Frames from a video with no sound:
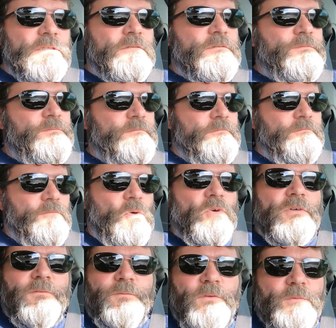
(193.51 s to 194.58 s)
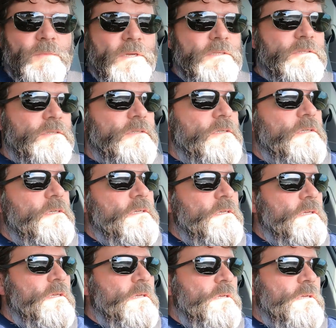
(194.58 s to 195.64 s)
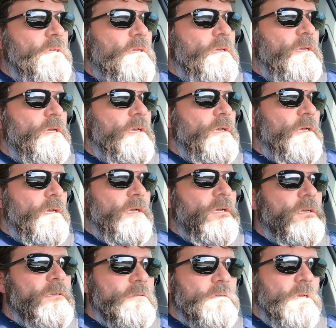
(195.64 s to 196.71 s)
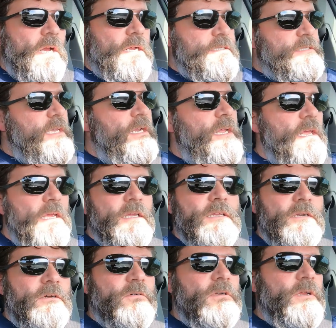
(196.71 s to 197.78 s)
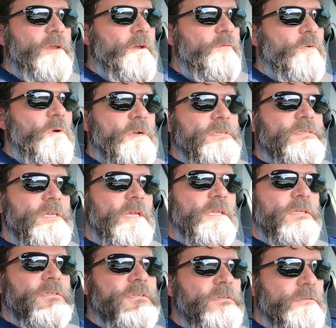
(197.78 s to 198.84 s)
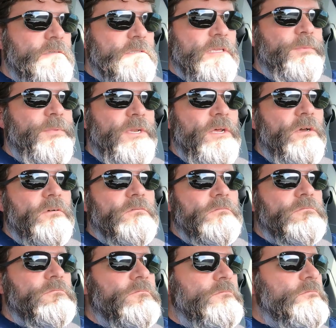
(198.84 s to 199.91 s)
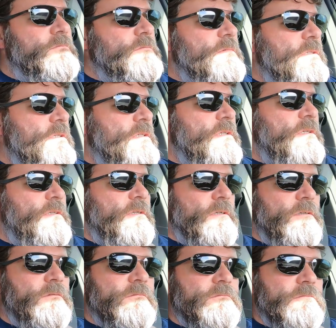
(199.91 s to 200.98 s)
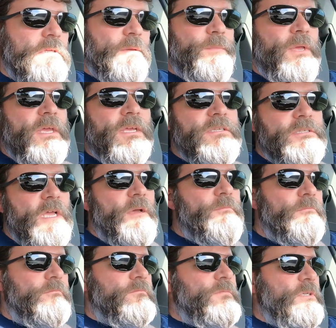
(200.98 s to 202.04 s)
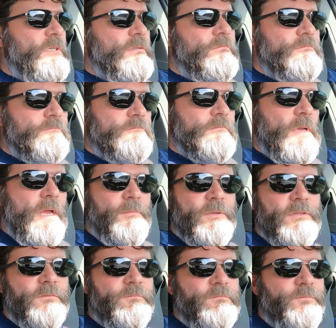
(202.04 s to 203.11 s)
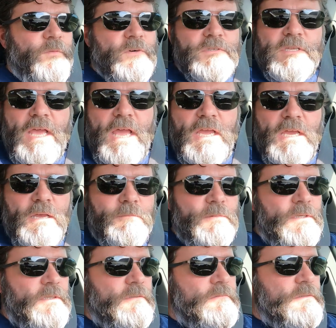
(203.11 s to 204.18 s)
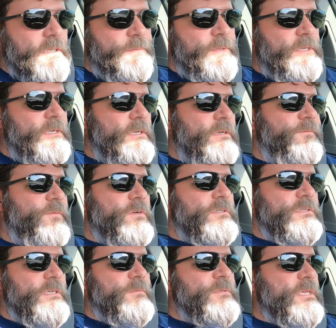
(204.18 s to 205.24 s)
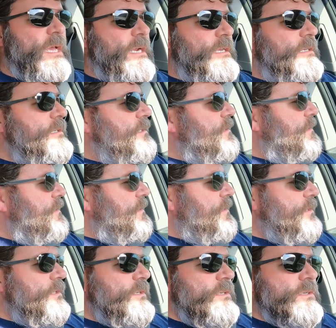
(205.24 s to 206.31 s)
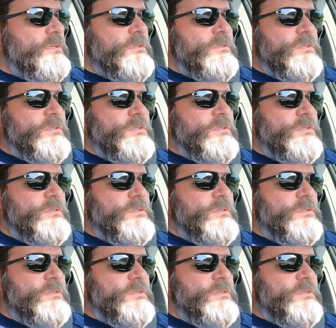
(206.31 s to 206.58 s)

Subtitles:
It was more than a few months. I said, hey, you know, when you ever want to sell it, you know, just let me know. You know, give me a heads up, you know. I'll be the first guy up, you know, give me first dibs at it.